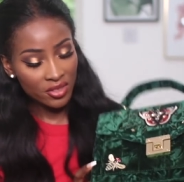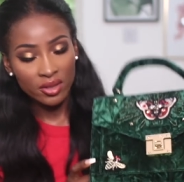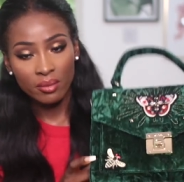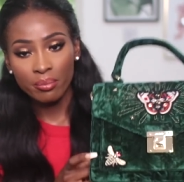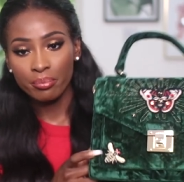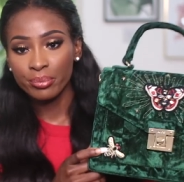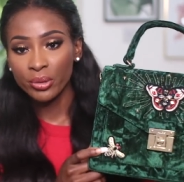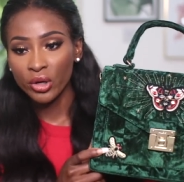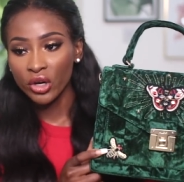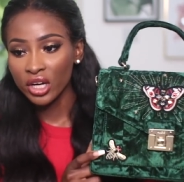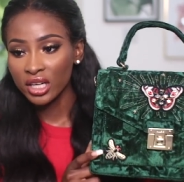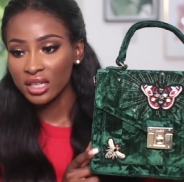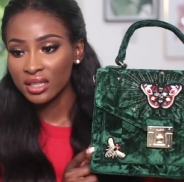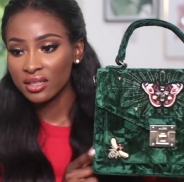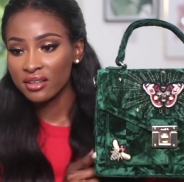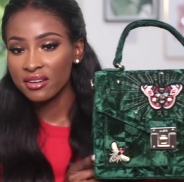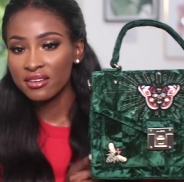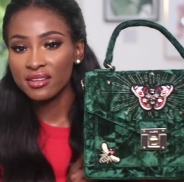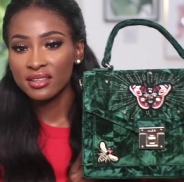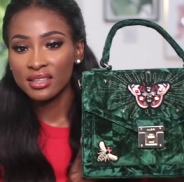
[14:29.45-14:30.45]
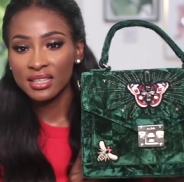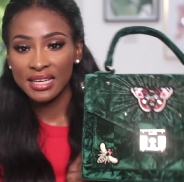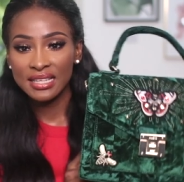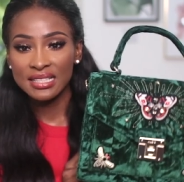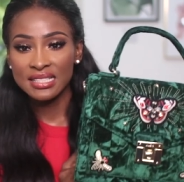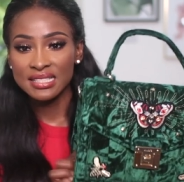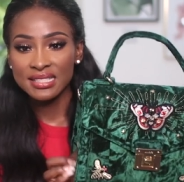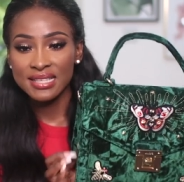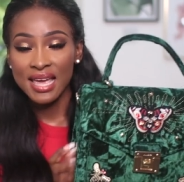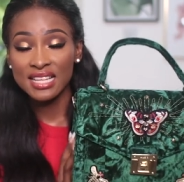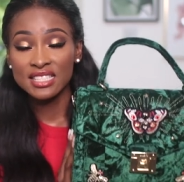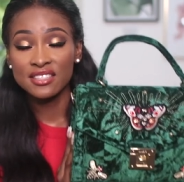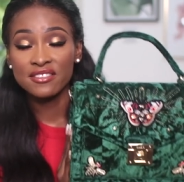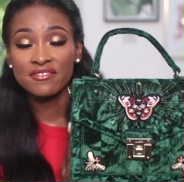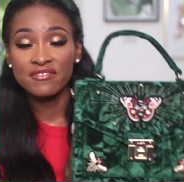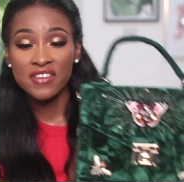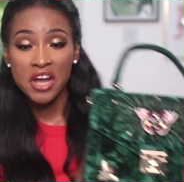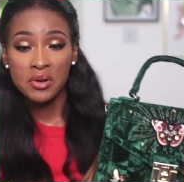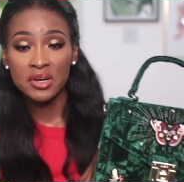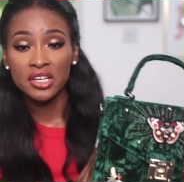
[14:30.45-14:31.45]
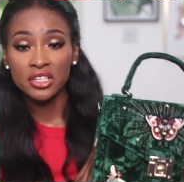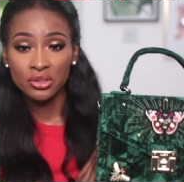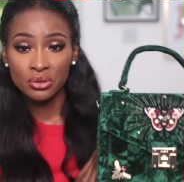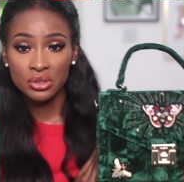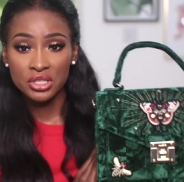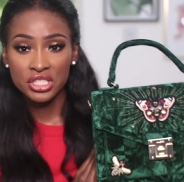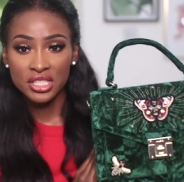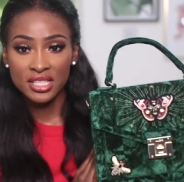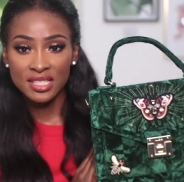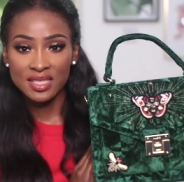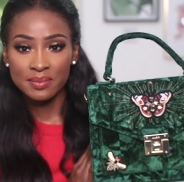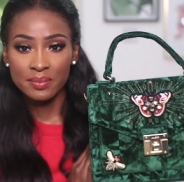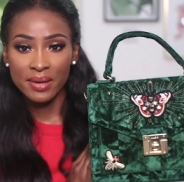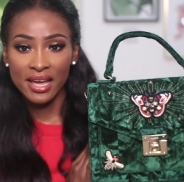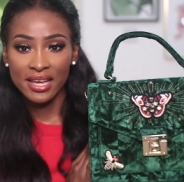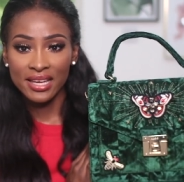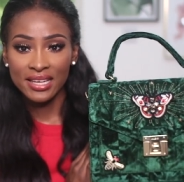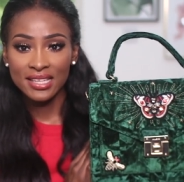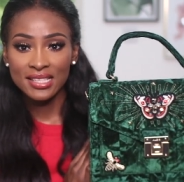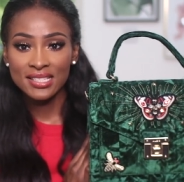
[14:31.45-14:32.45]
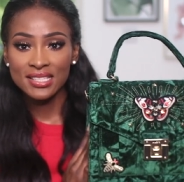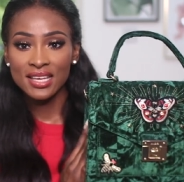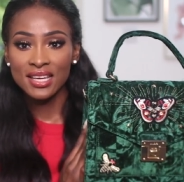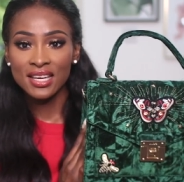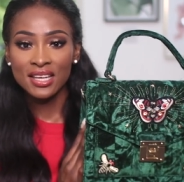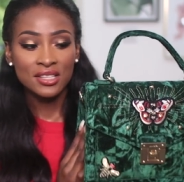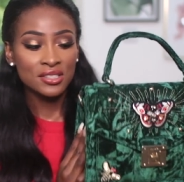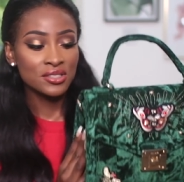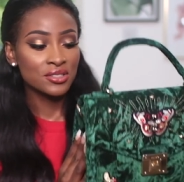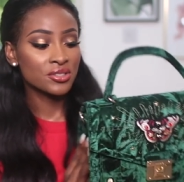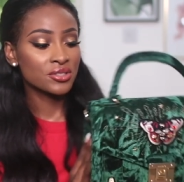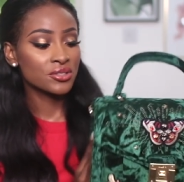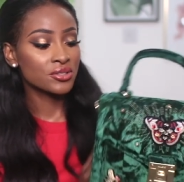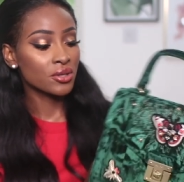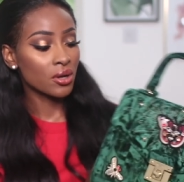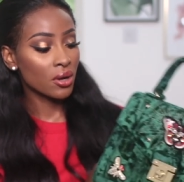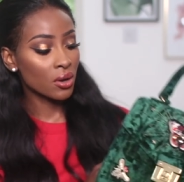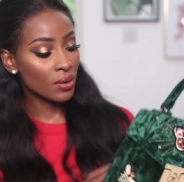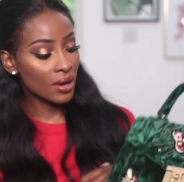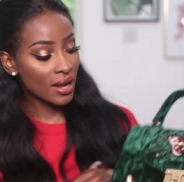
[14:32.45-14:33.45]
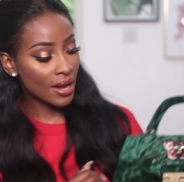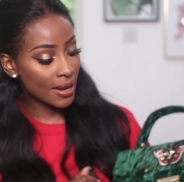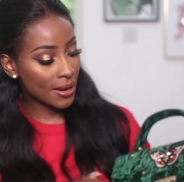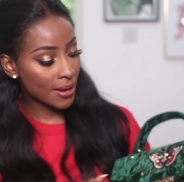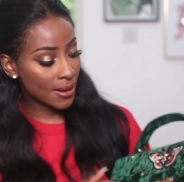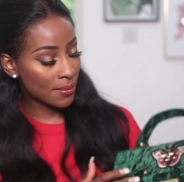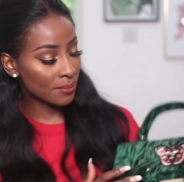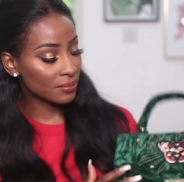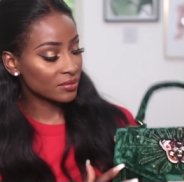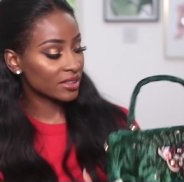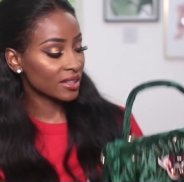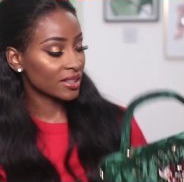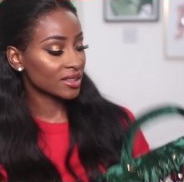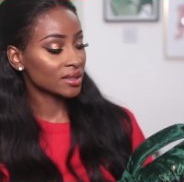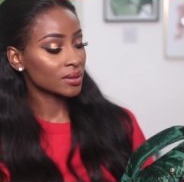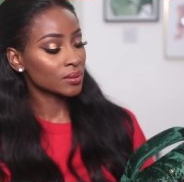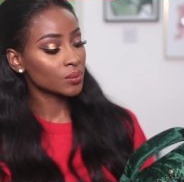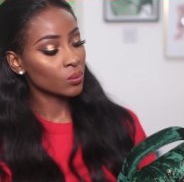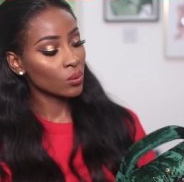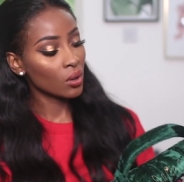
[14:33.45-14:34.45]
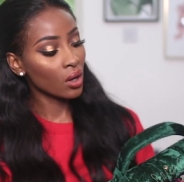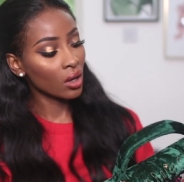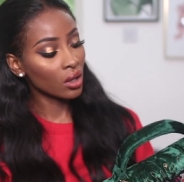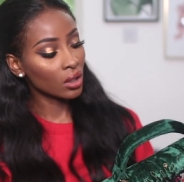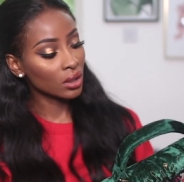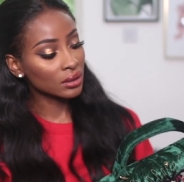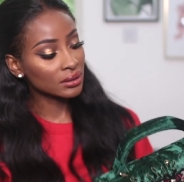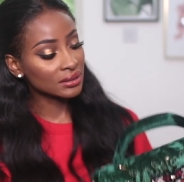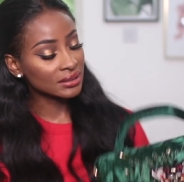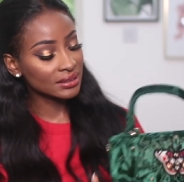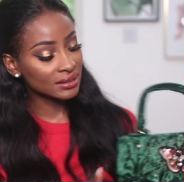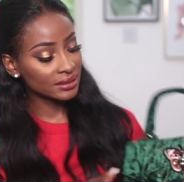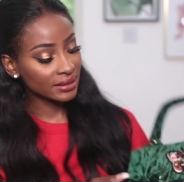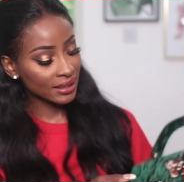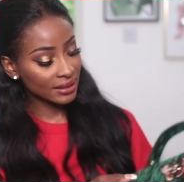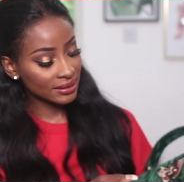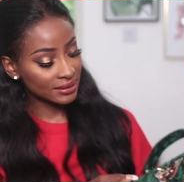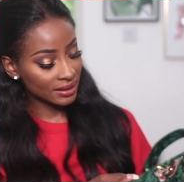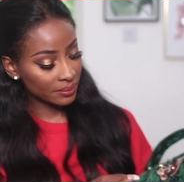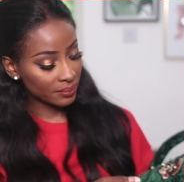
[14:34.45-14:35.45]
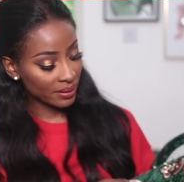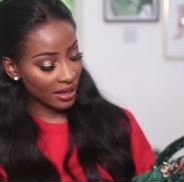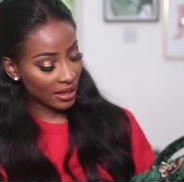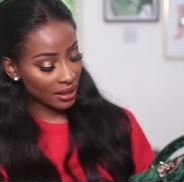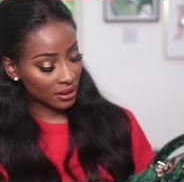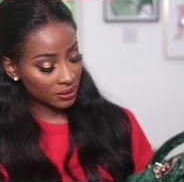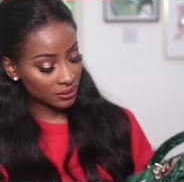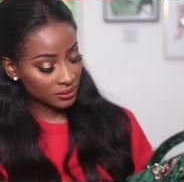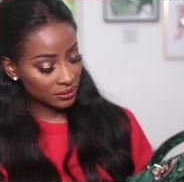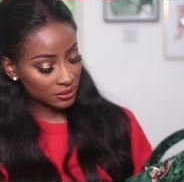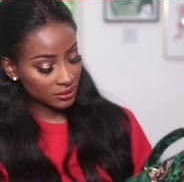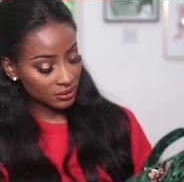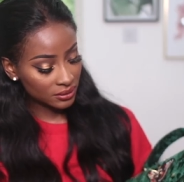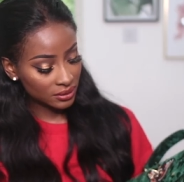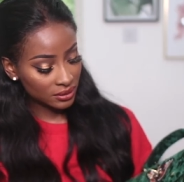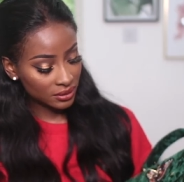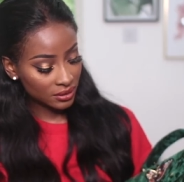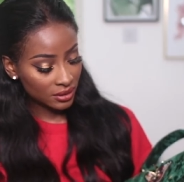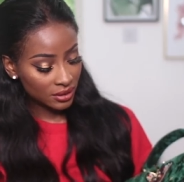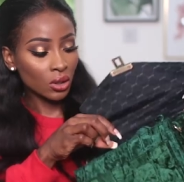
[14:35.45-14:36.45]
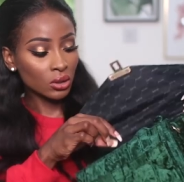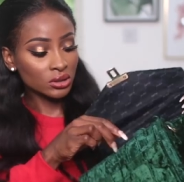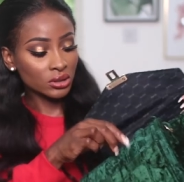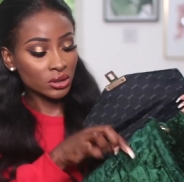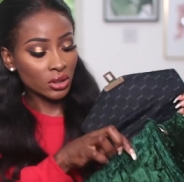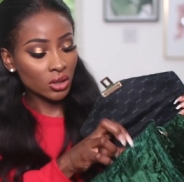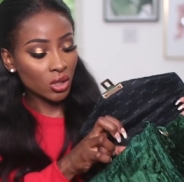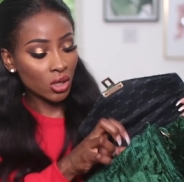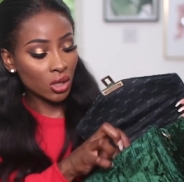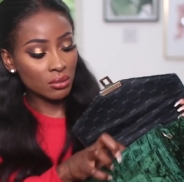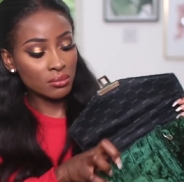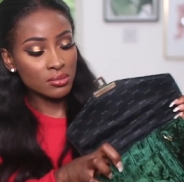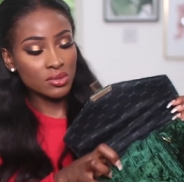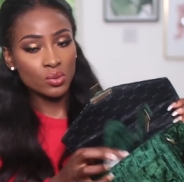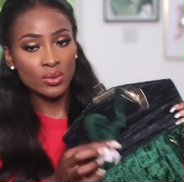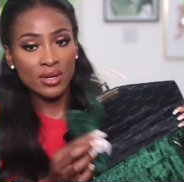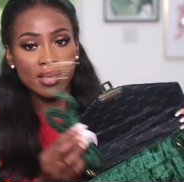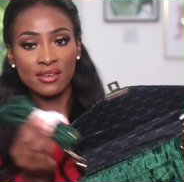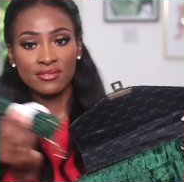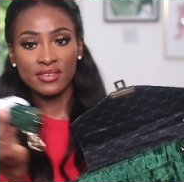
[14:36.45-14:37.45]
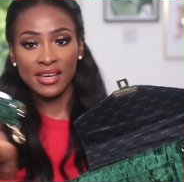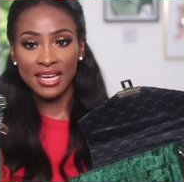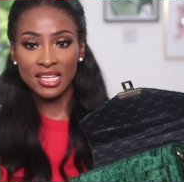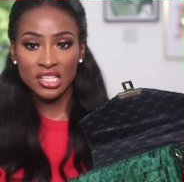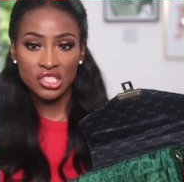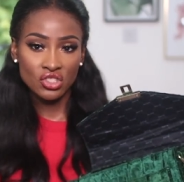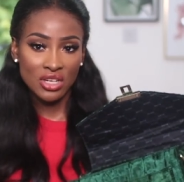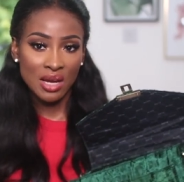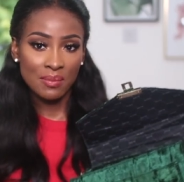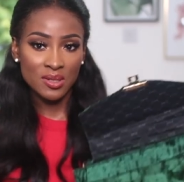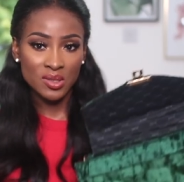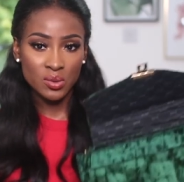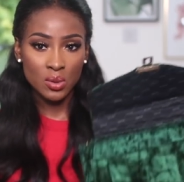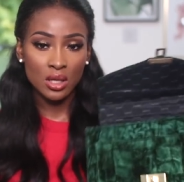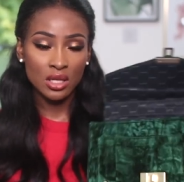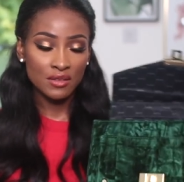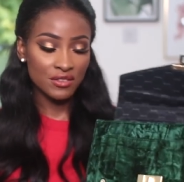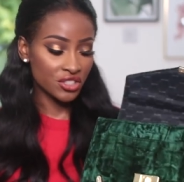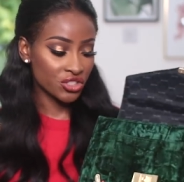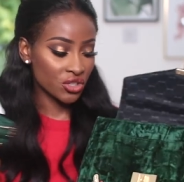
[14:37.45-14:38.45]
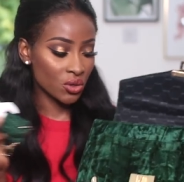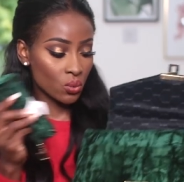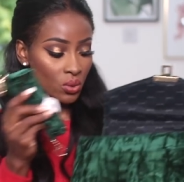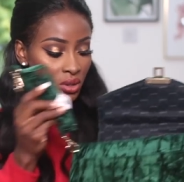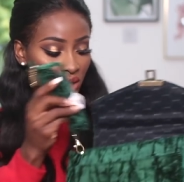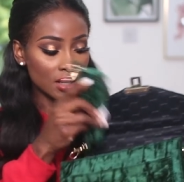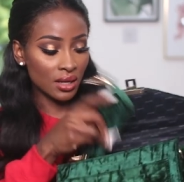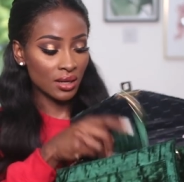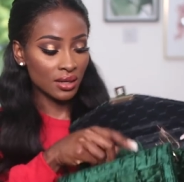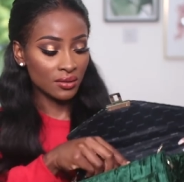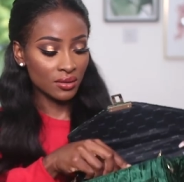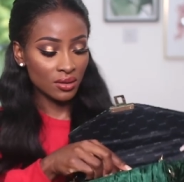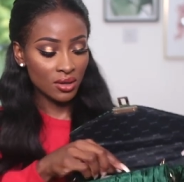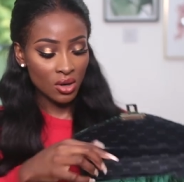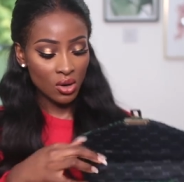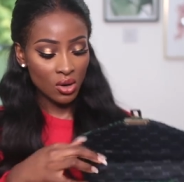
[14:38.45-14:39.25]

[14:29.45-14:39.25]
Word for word: the bug insect very Gucci inspired so um, this was 60 pounds also comes with a strap as well if you don't want to